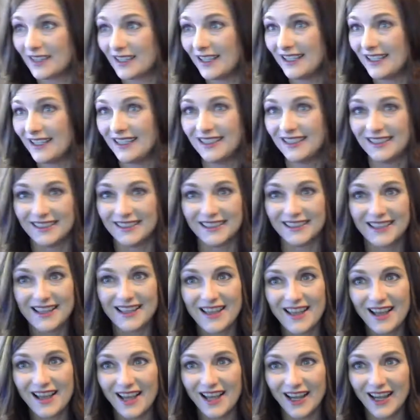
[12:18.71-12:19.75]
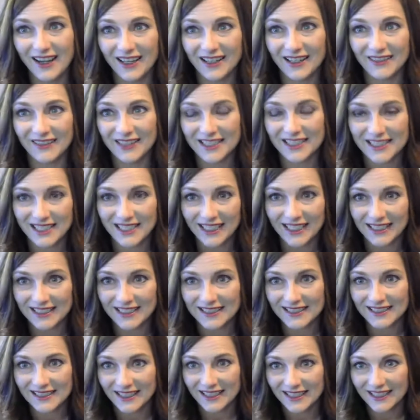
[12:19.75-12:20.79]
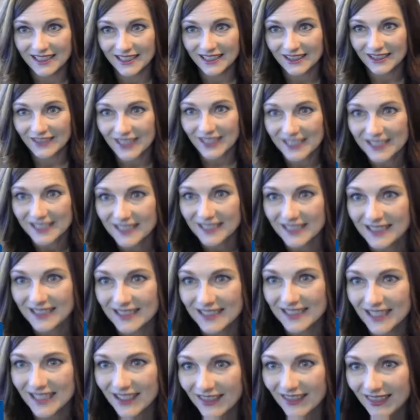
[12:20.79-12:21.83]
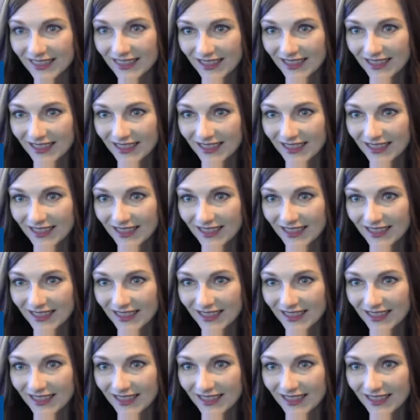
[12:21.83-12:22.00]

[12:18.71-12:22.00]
All right, let me check and see any questions here.